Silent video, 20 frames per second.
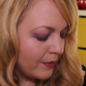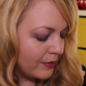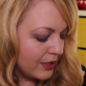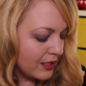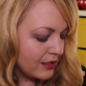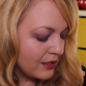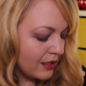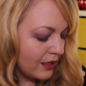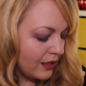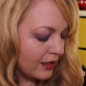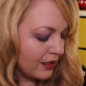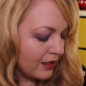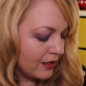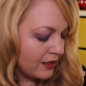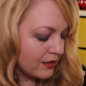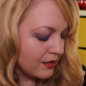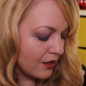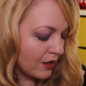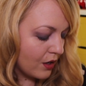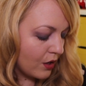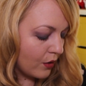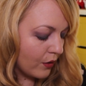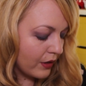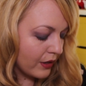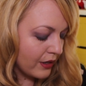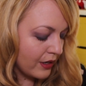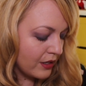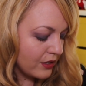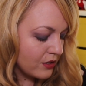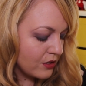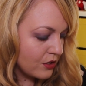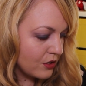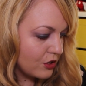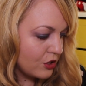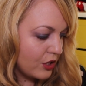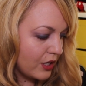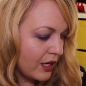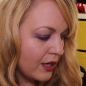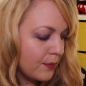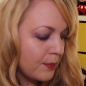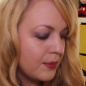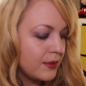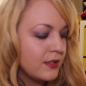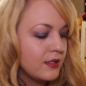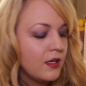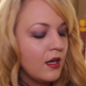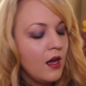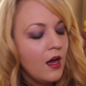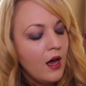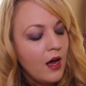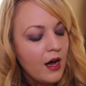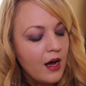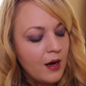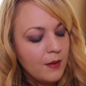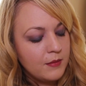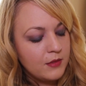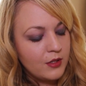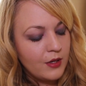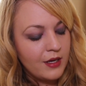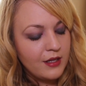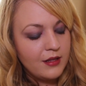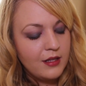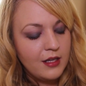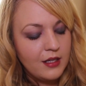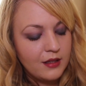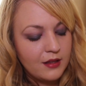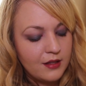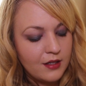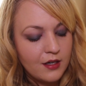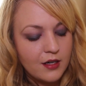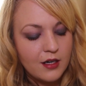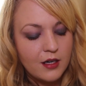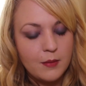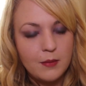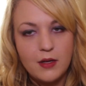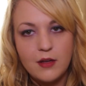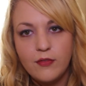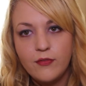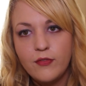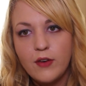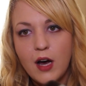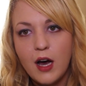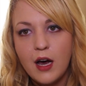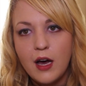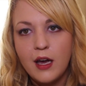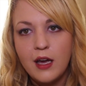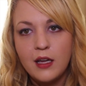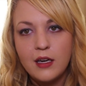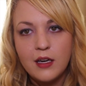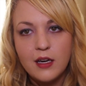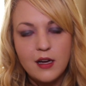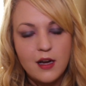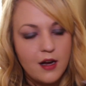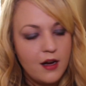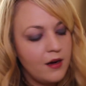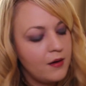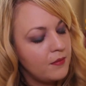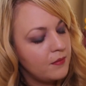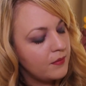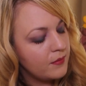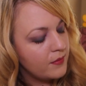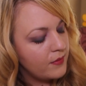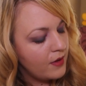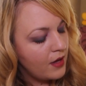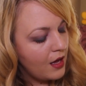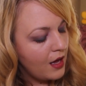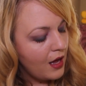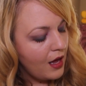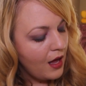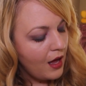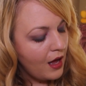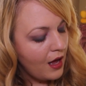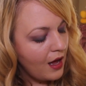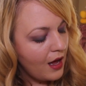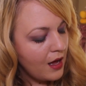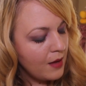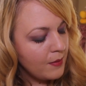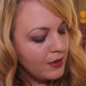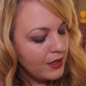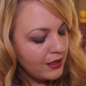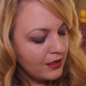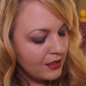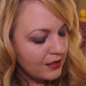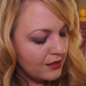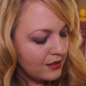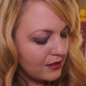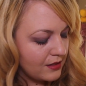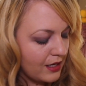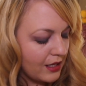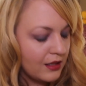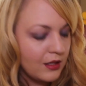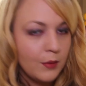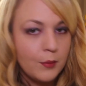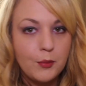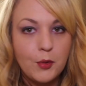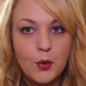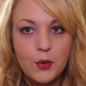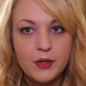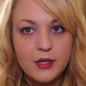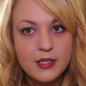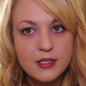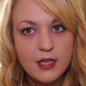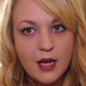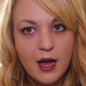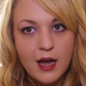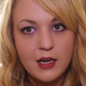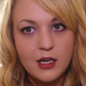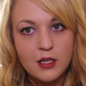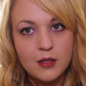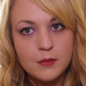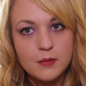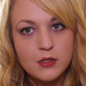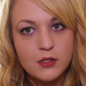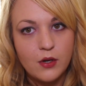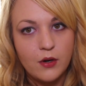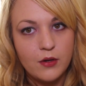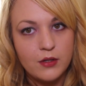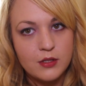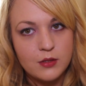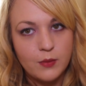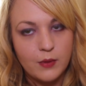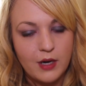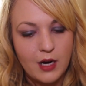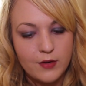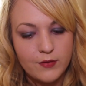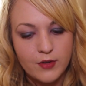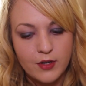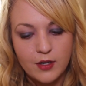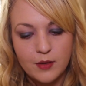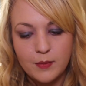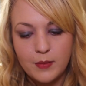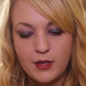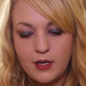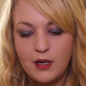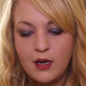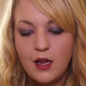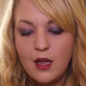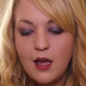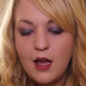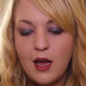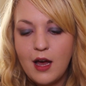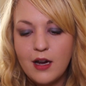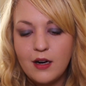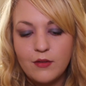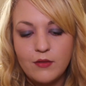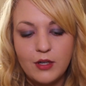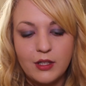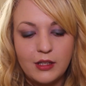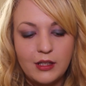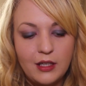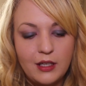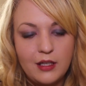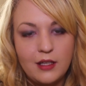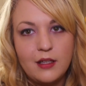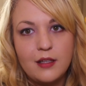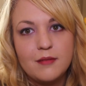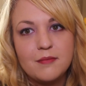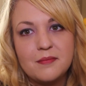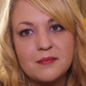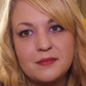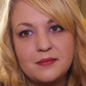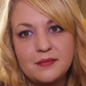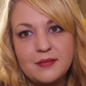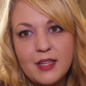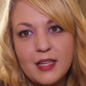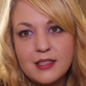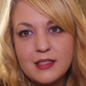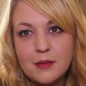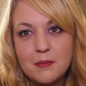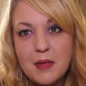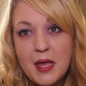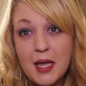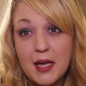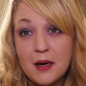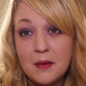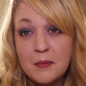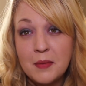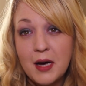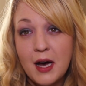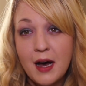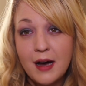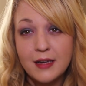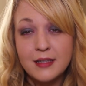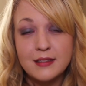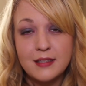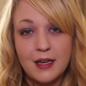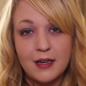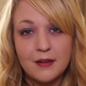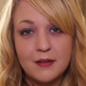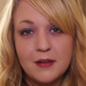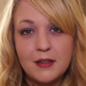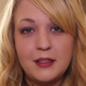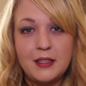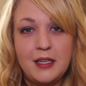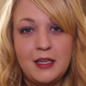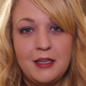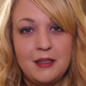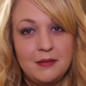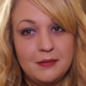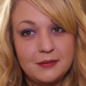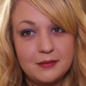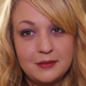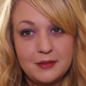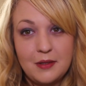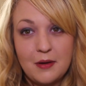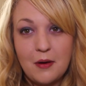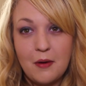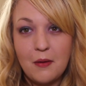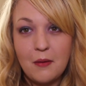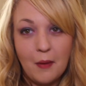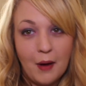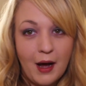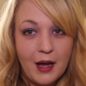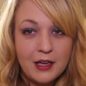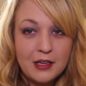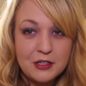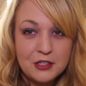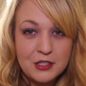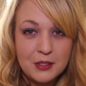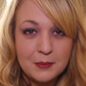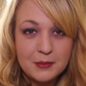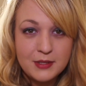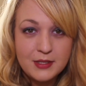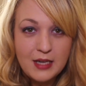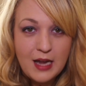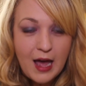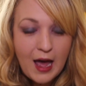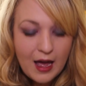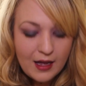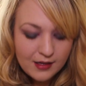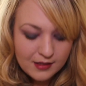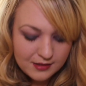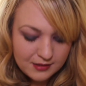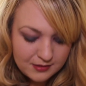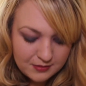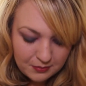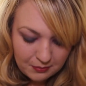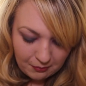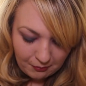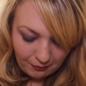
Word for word: This is coconut chips, so I think they're gonna be fine. I mean, this is like the bonus item, so it's whatever, but I don't really, it's a makeup box, I don't really know why you ship snacks.